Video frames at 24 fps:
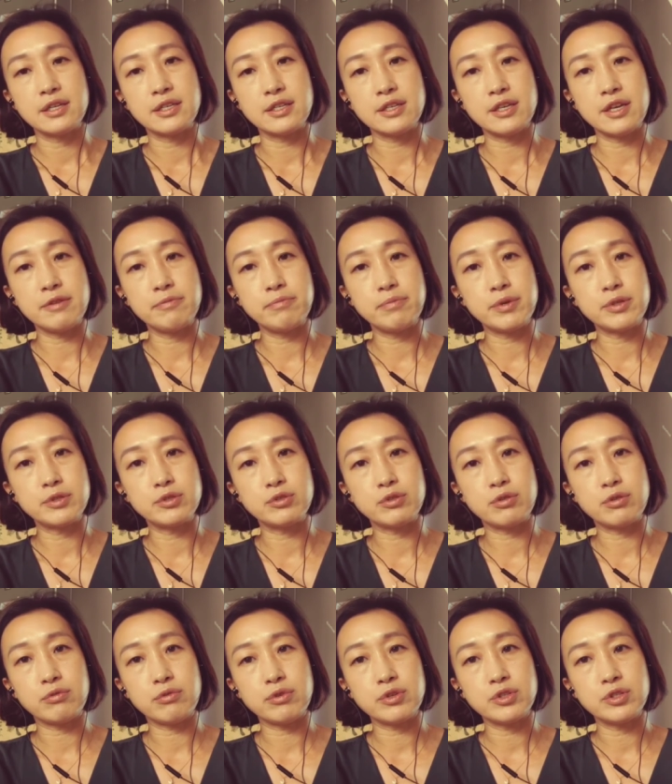If
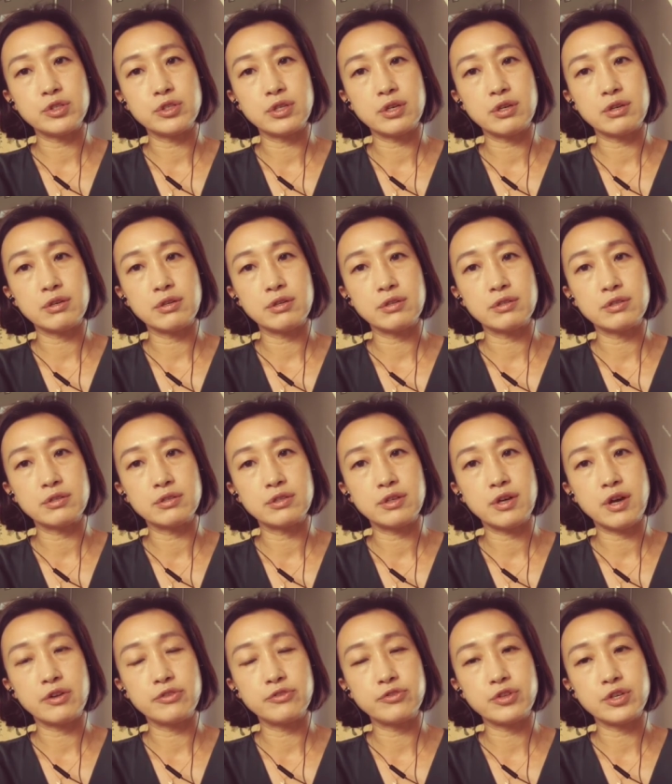Dorothy
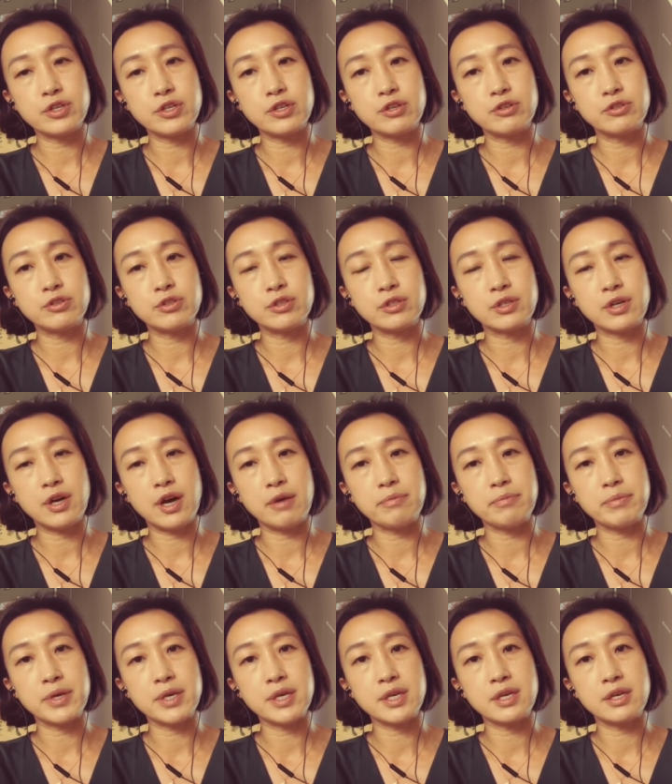continued to
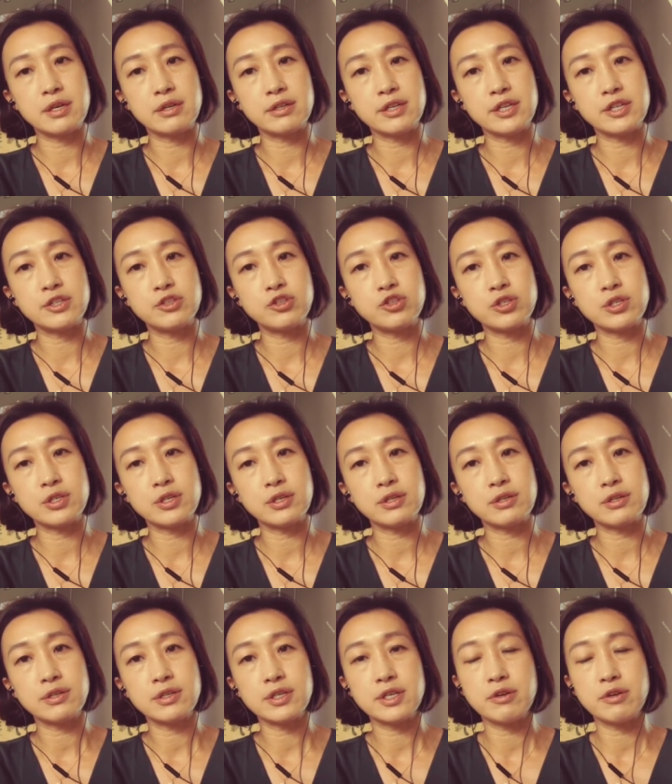come here each year,